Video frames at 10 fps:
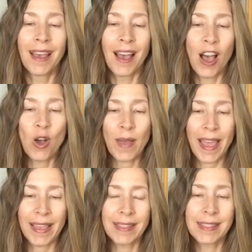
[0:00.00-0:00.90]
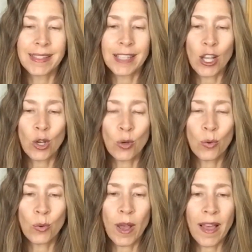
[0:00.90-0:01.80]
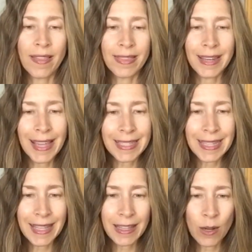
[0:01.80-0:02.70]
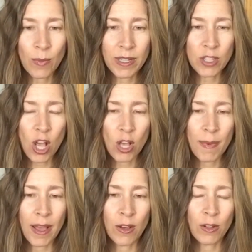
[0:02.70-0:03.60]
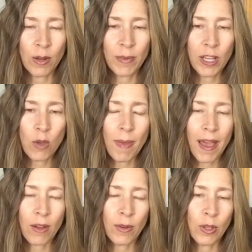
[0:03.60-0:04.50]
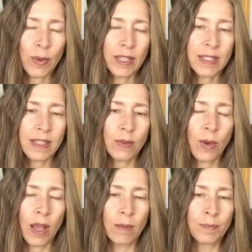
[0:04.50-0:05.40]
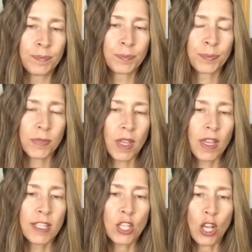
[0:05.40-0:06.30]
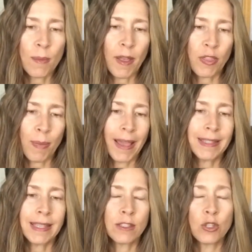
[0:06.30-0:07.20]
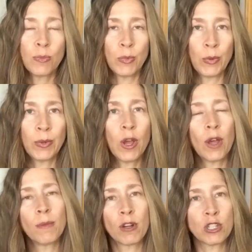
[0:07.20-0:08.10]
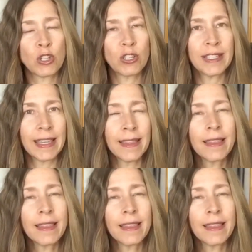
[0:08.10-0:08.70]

Okay, so the next thing that I want to talk about, I'm going to go back real quick to talk about the Pisces new moon on March 13th.